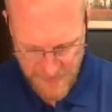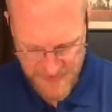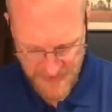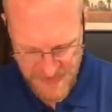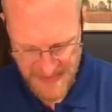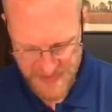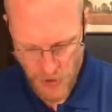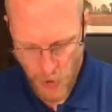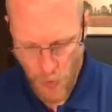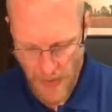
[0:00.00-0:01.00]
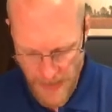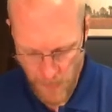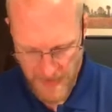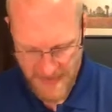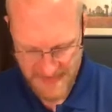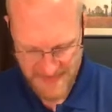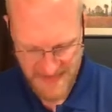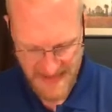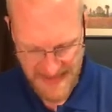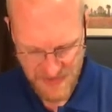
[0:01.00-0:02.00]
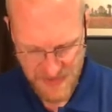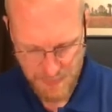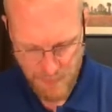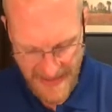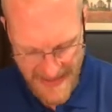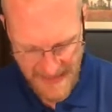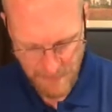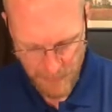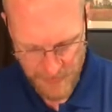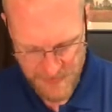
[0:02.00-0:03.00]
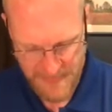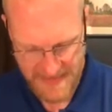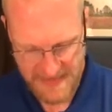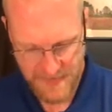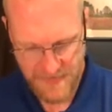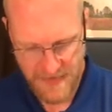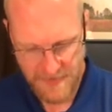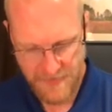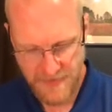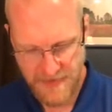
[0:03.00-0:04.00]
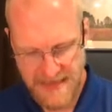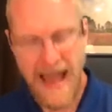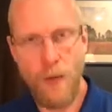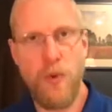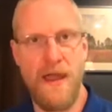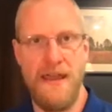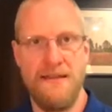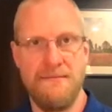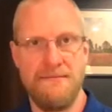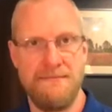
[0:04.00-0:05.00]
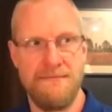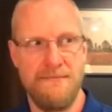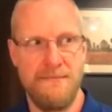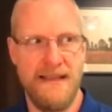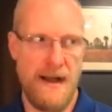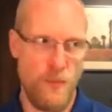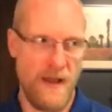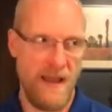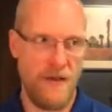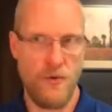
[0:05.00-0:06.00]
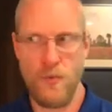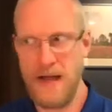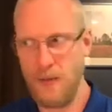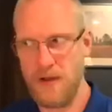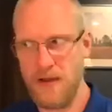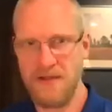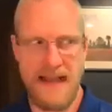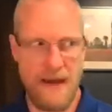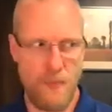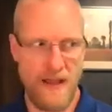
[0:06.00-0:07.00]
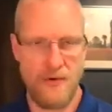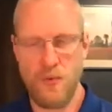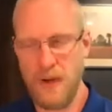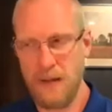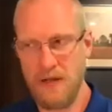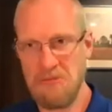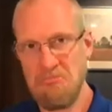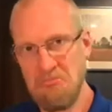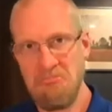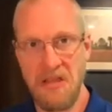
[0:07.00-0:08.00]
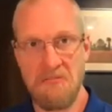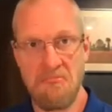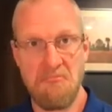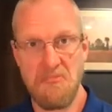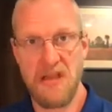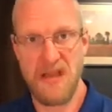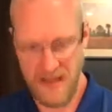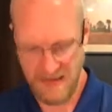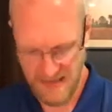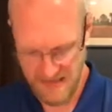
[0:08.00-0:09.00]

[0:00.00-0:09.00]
suggest Huwawa is the ancient pagan perspective of Yahweh. Yahweh, Huwawa. Yeah, I can get